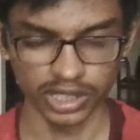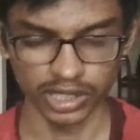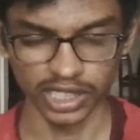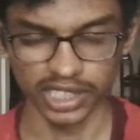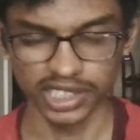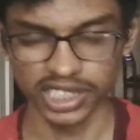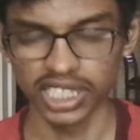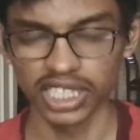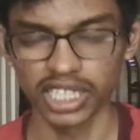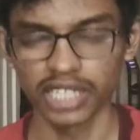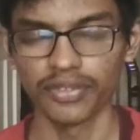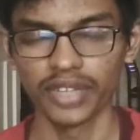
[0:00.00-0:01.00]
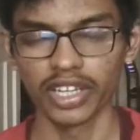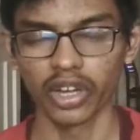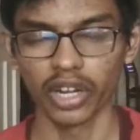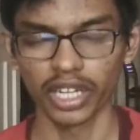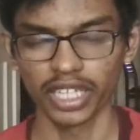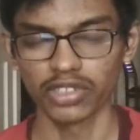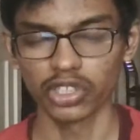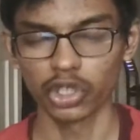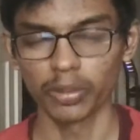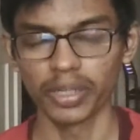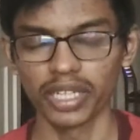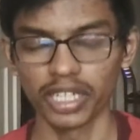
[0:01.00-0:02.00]
In children, we cannot give the
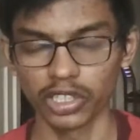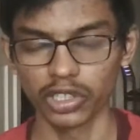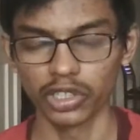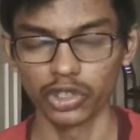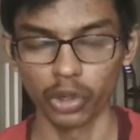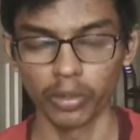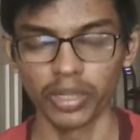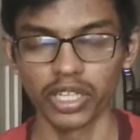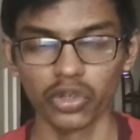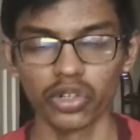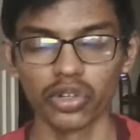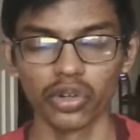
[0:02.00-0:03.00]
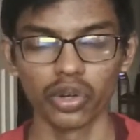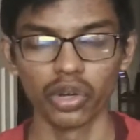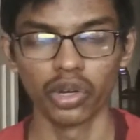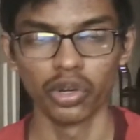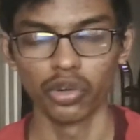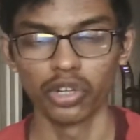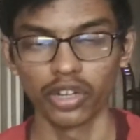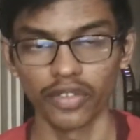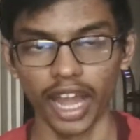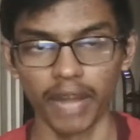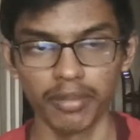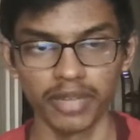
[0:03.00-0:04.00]
topical route of
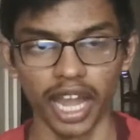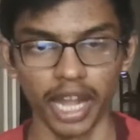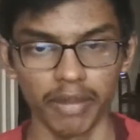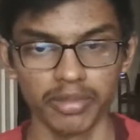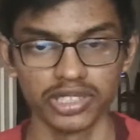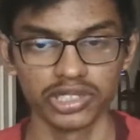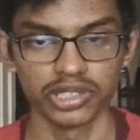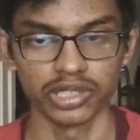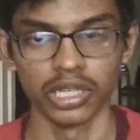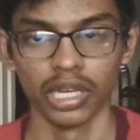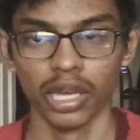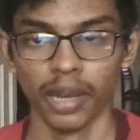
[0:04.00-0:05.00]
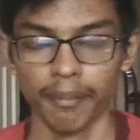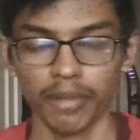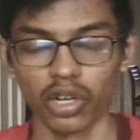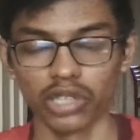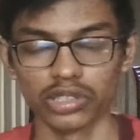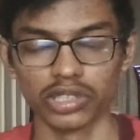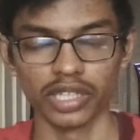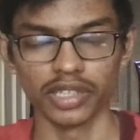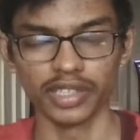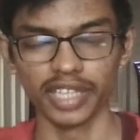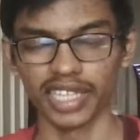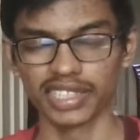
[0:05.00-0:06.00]
administration, because
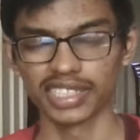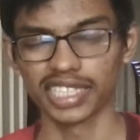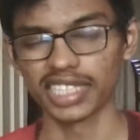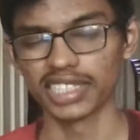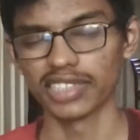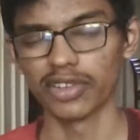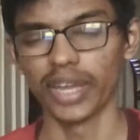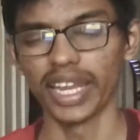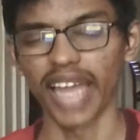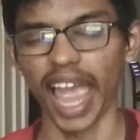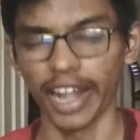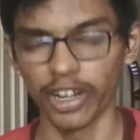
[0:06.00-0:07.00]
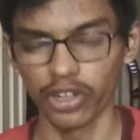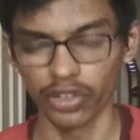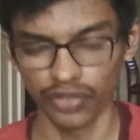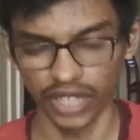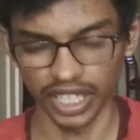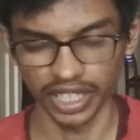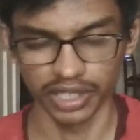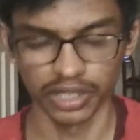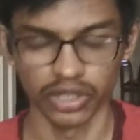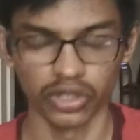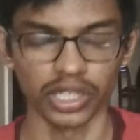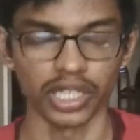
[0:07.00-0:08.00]
their skin is very hydrophilic.
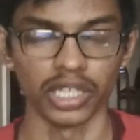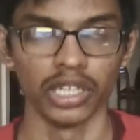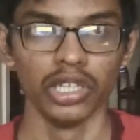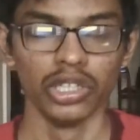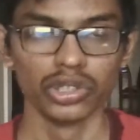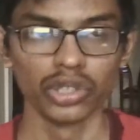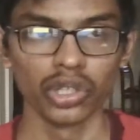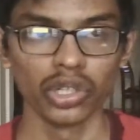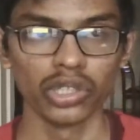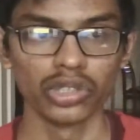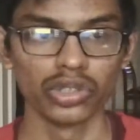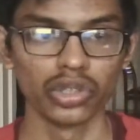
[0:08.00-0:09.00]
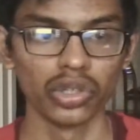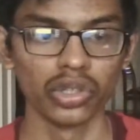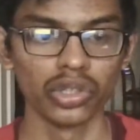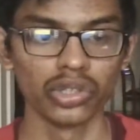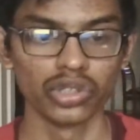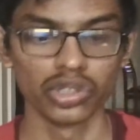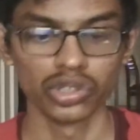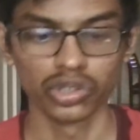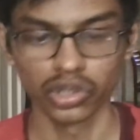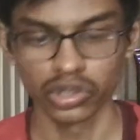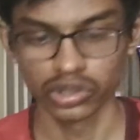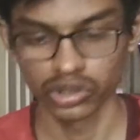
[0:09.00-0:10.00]
Okay, so
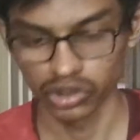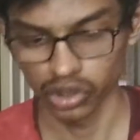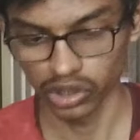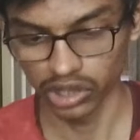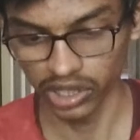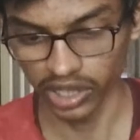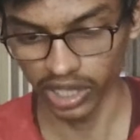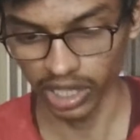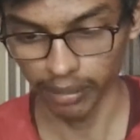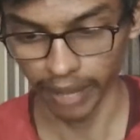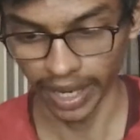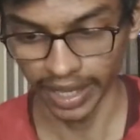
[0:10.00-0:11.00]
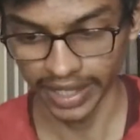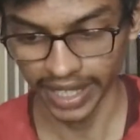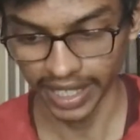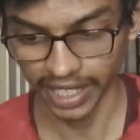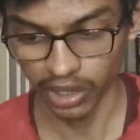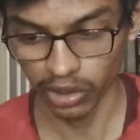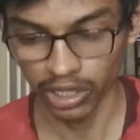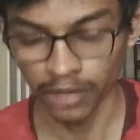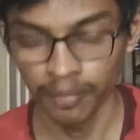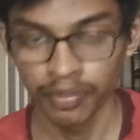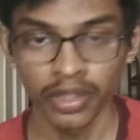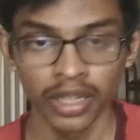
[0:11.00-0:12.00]
the drug might get into
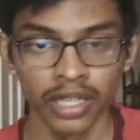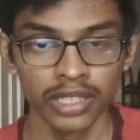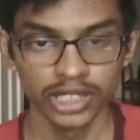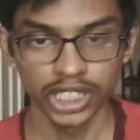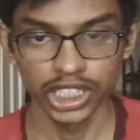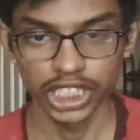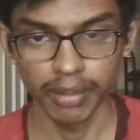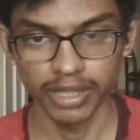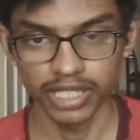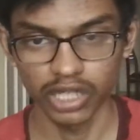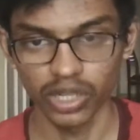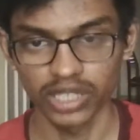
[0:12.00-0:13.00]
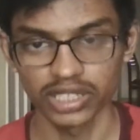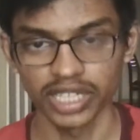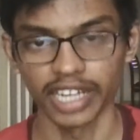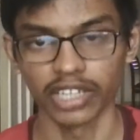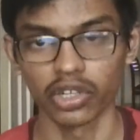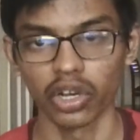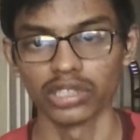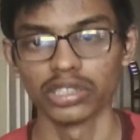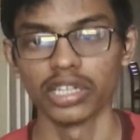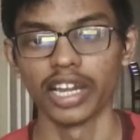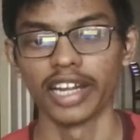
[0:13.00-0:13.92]
the systemic circulation and cause